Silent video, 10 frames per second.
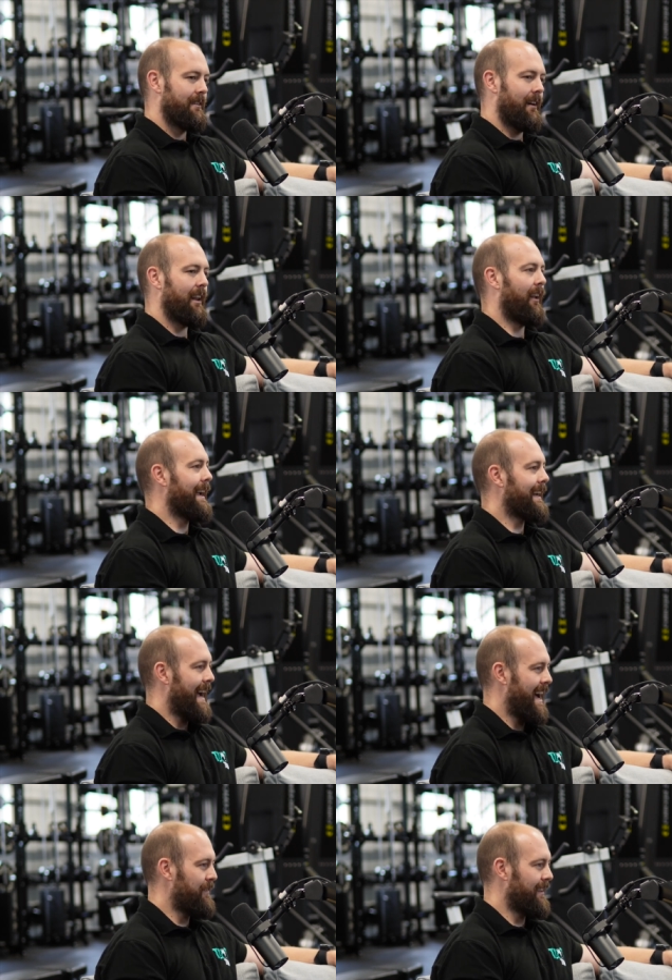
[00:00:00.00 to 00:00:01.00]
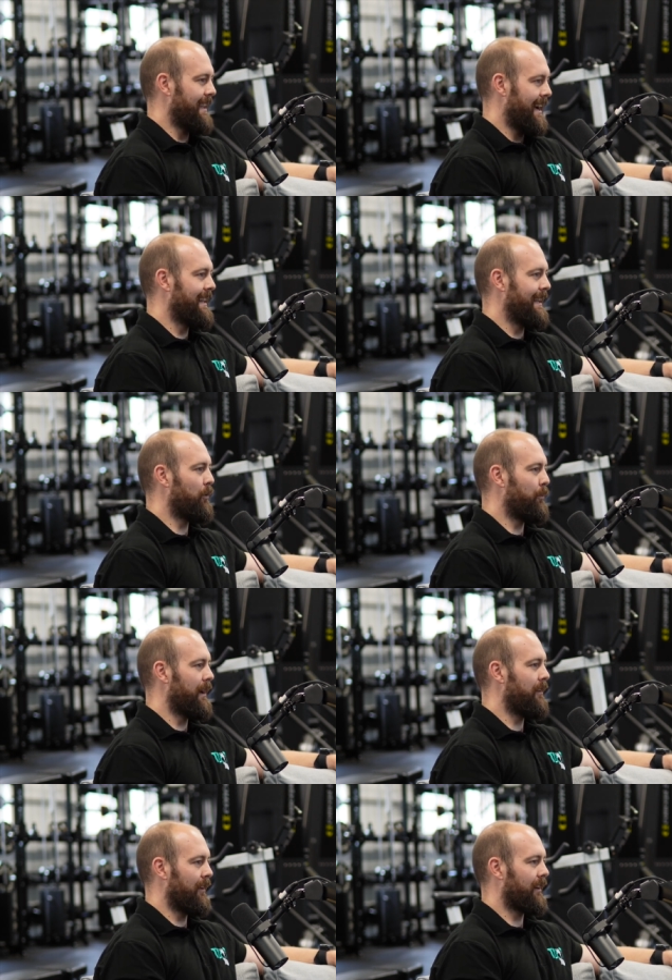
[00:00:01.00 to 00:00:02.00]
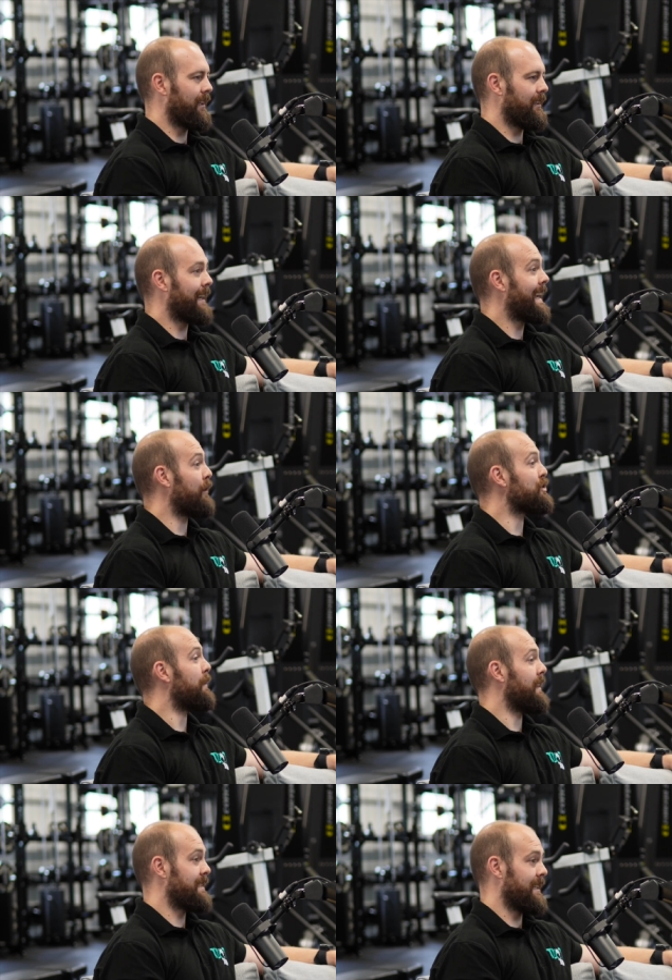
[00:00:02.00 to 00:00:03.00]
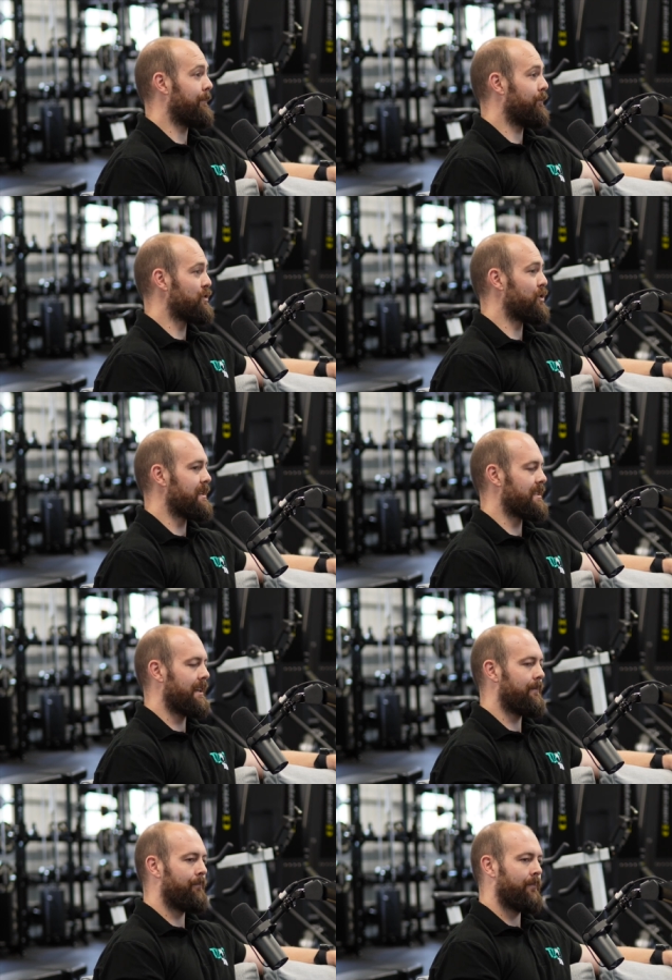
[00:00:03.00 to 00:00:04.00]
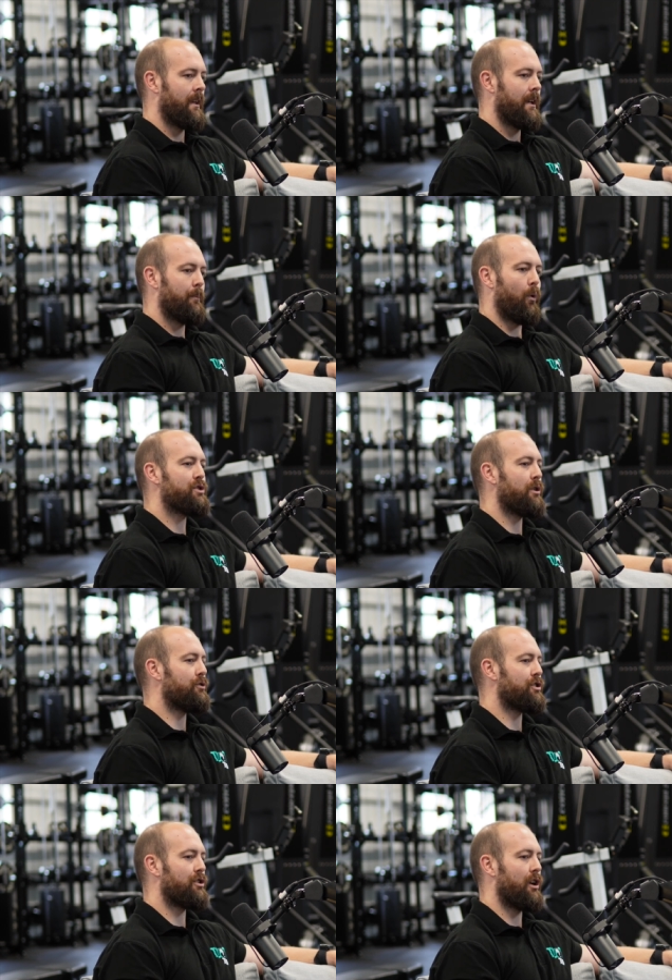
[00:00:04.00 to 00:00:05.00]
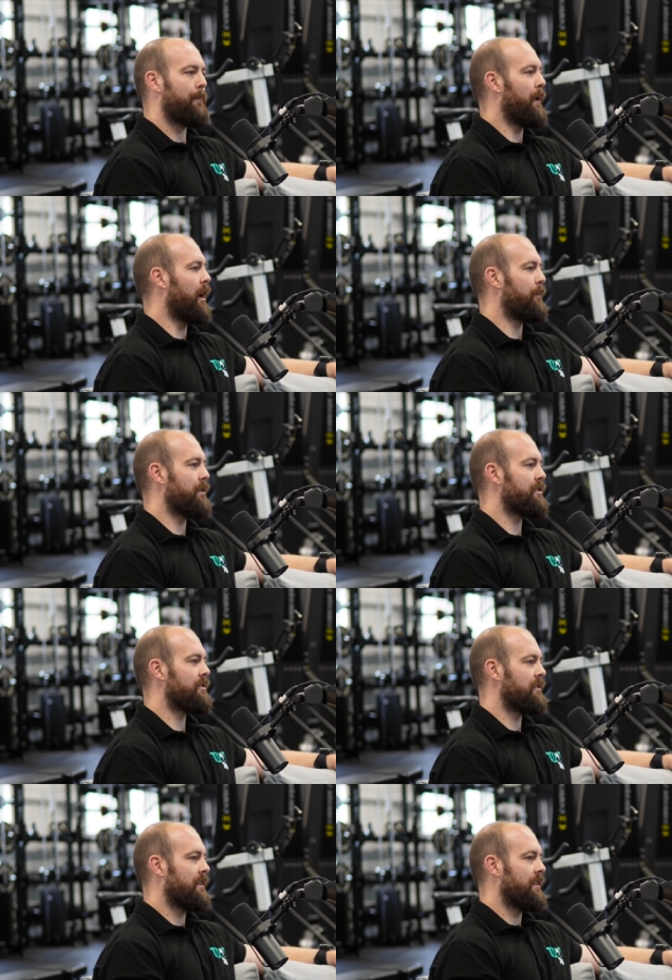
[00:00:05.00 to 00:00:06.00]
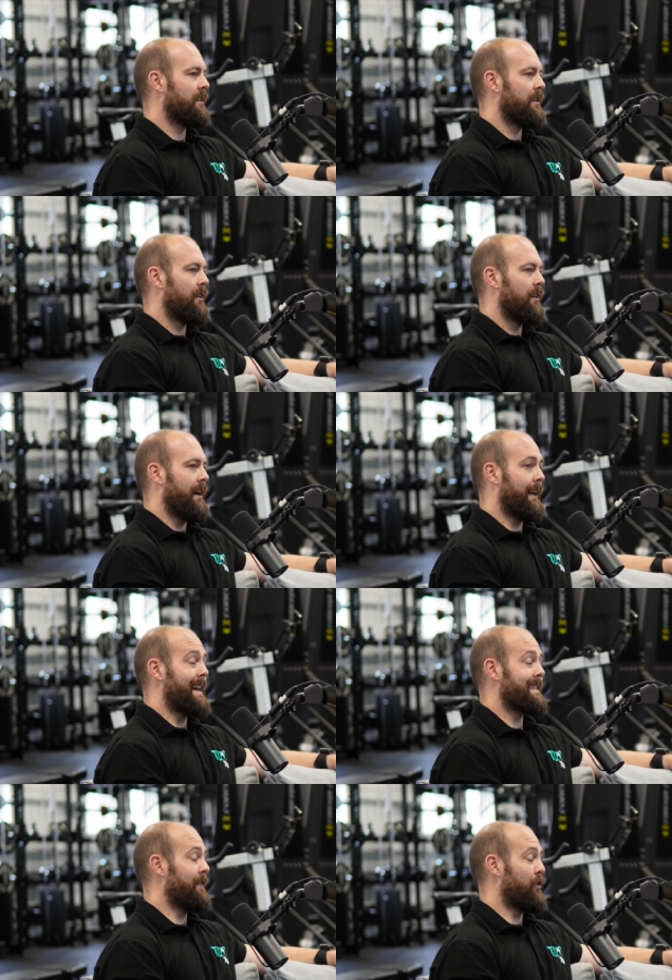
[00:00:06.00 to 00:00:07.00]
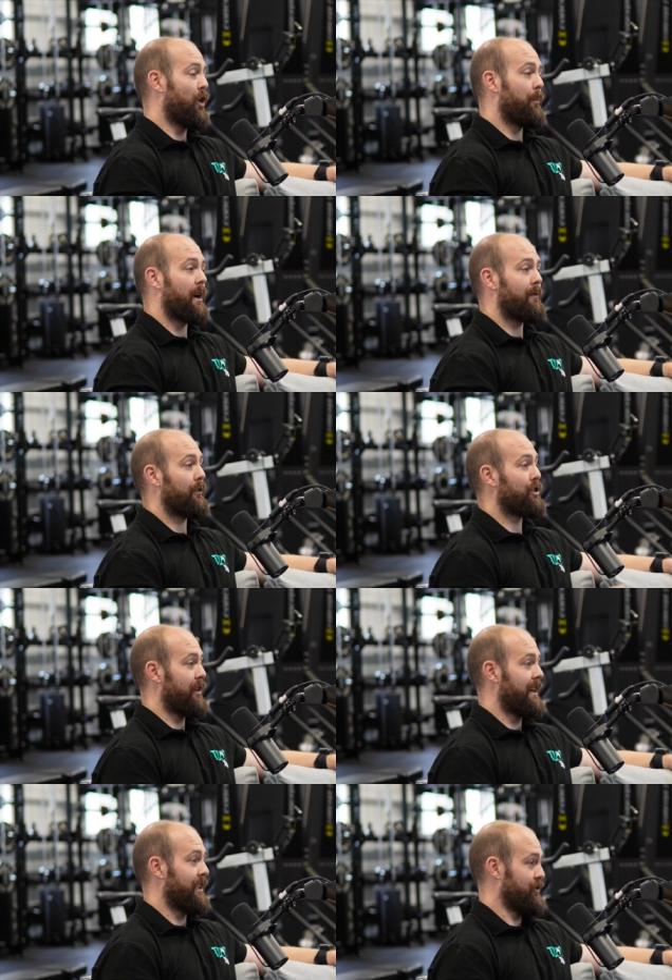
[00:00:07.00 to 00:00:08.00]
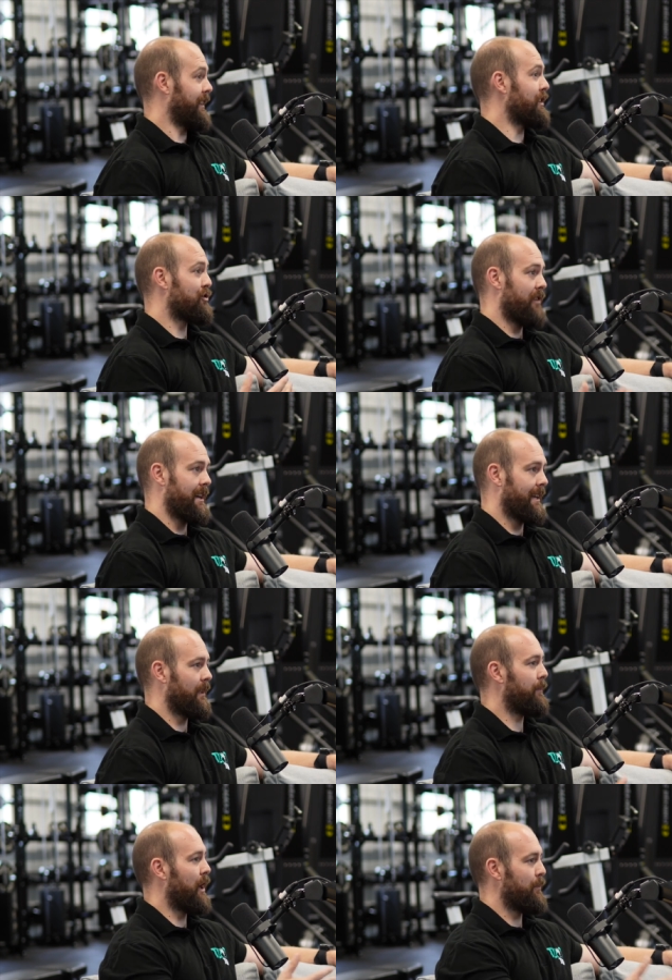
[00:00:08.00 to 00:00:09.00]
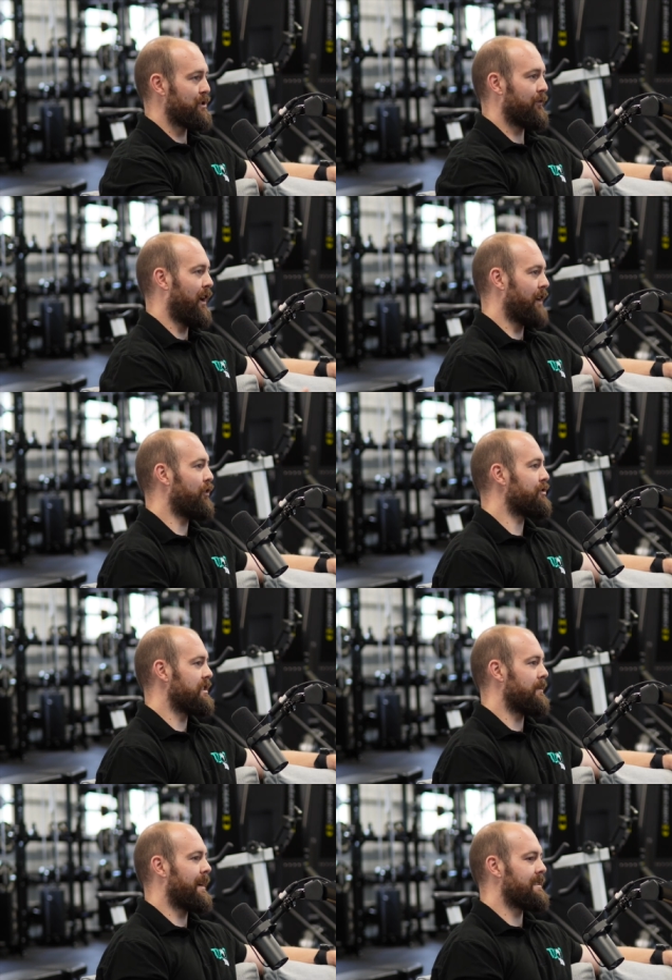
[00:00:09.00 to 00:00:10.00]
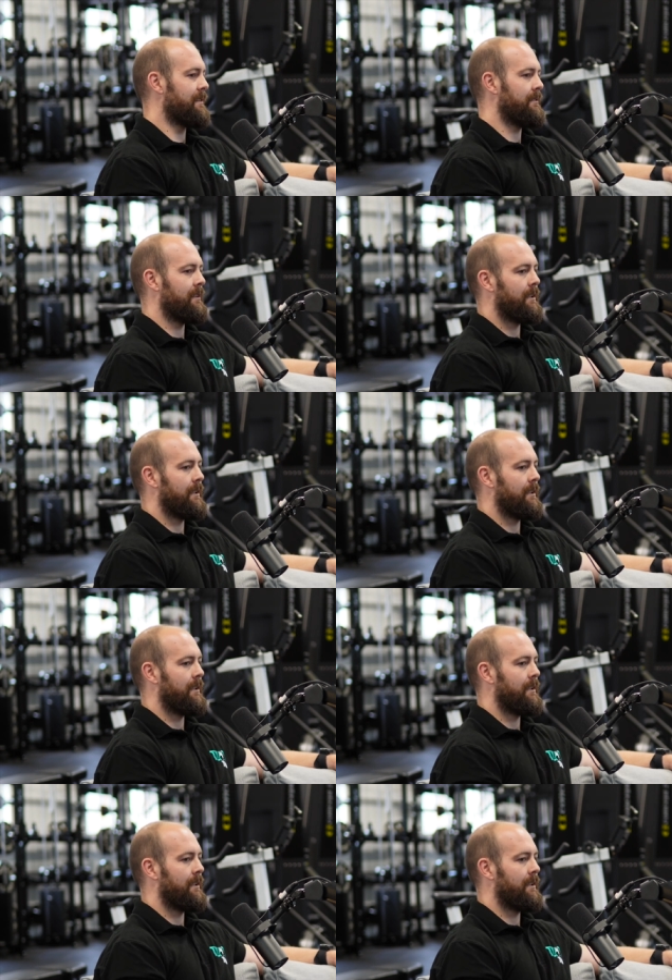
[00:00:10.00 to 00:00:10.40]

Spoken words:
I like having that little bit of like a accountability, should we say, but also just a purpose. And it hasn't even got to be around training. Training is great. Again, the purpose of Hyrox is amazing.